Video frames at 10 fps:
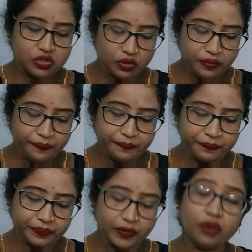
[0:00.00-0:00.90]
So,
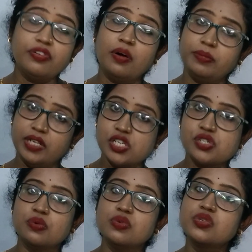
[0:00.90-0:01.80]
or from
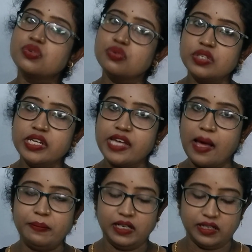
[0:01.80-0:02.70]
tissues to the
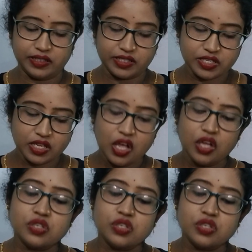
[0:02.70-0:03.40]
capillaries.